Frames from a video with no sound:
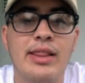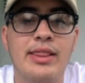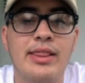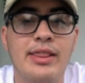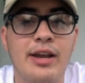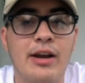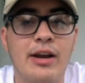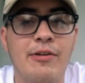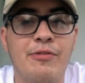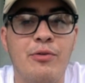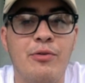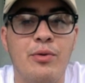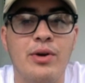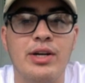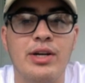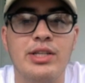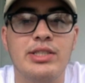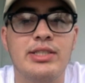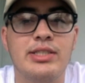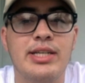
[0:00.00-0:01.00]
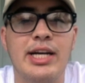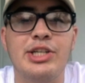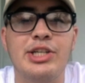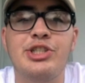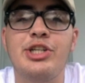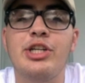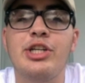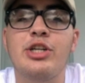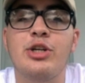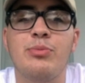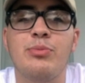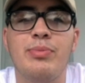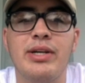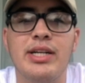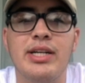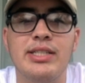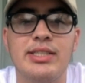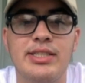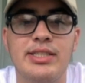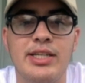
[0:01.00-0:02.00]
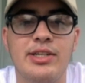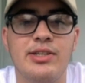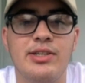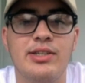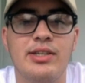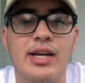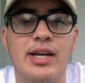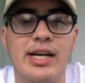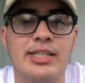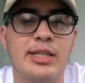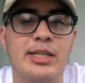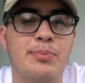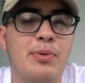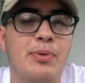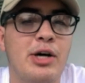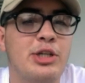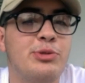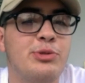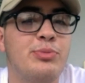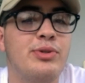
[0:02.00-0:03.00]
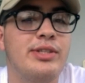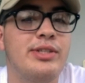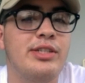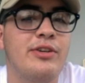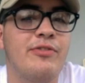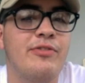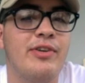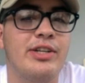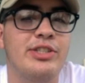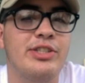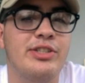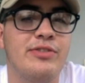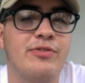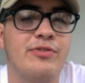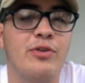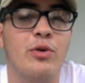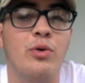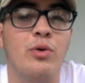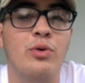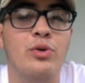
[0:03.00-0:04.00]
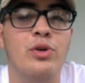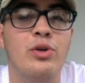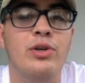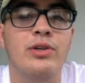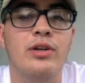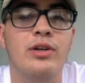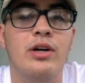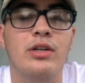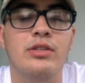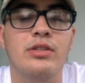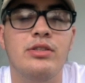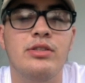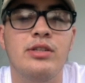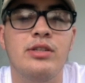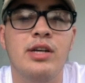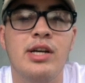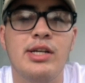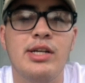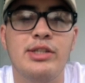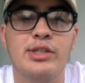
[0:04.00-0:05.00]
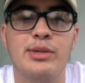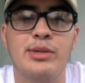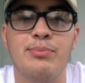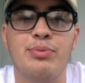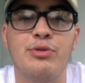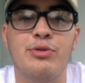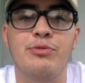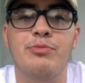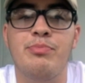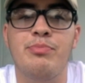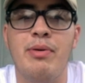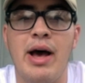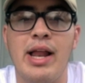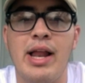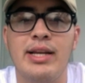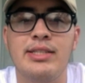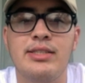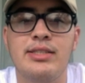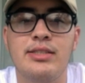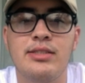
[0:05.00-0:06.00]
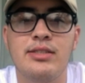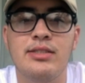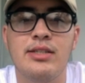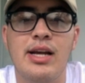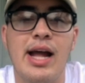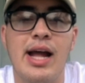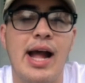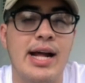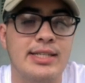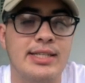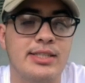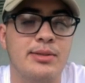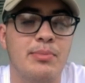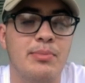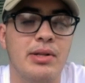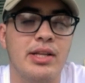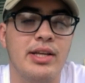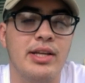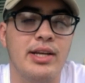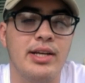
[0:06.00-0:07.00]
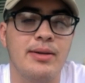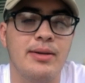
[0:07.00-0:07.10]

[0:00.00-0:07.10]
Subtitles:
Therefore, Tai Chi could be considered as a possible intervention for older adults to improve balance and stability.